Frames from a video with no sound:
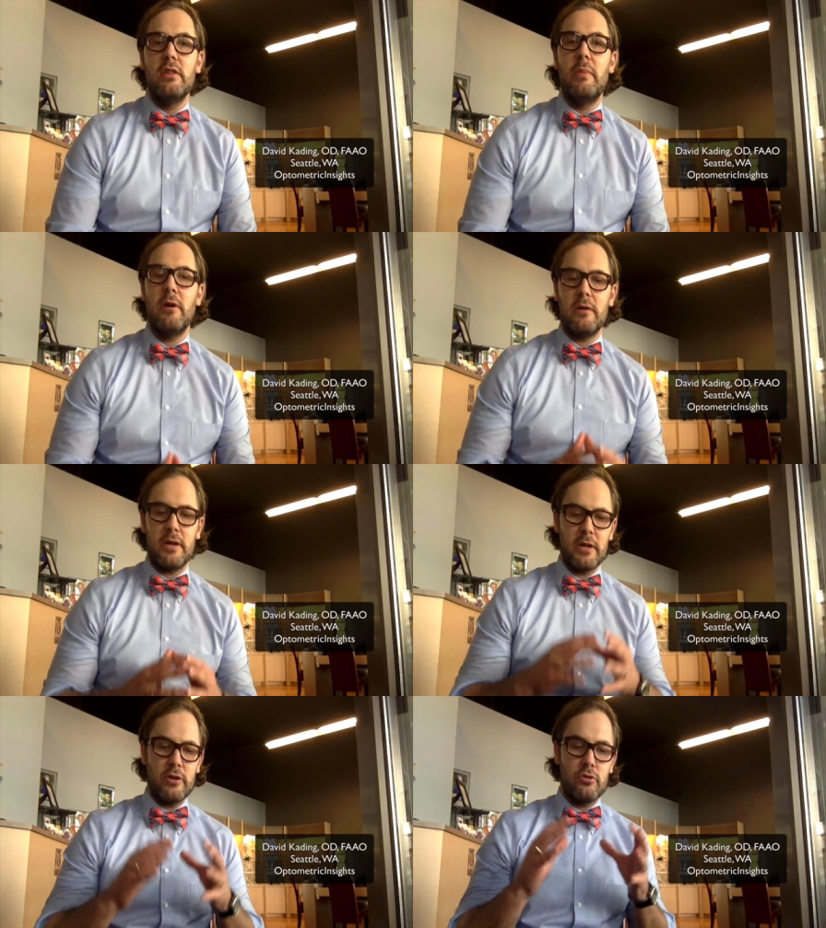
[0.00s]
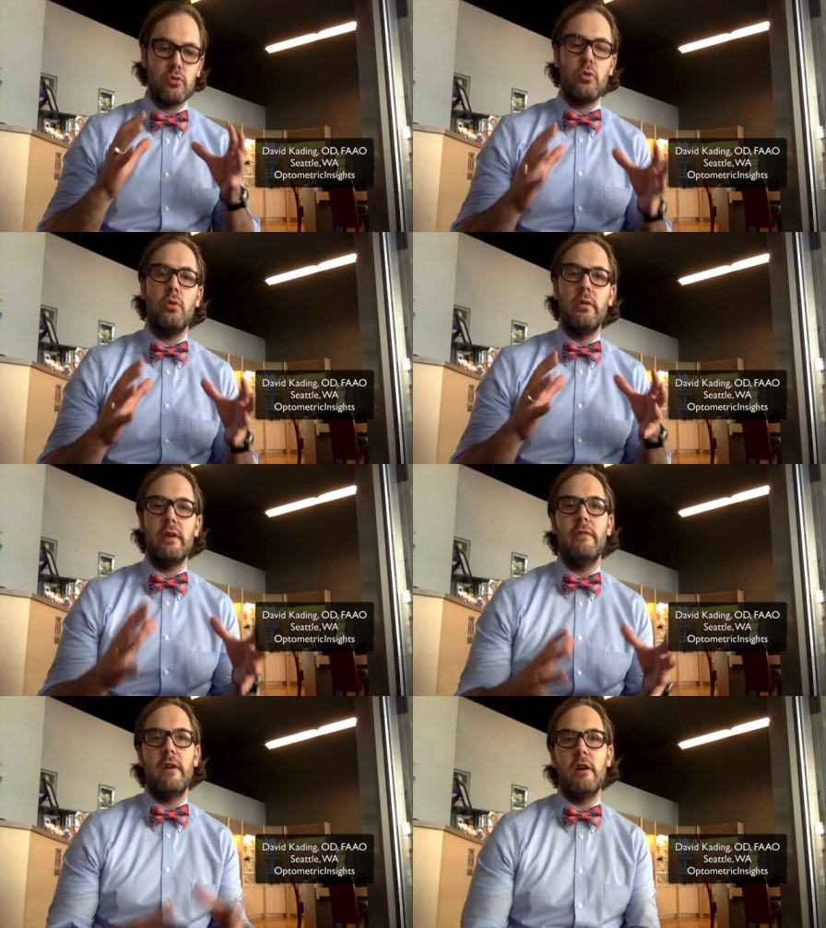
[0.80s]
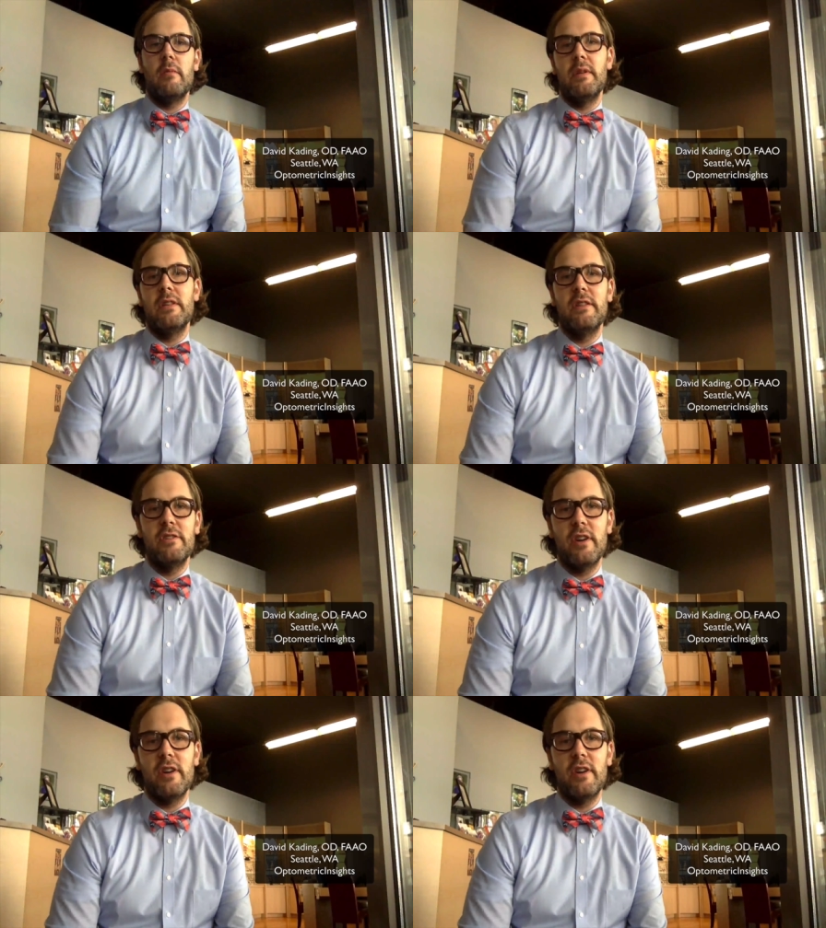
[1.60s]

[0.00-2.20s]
The parent can control the environment that the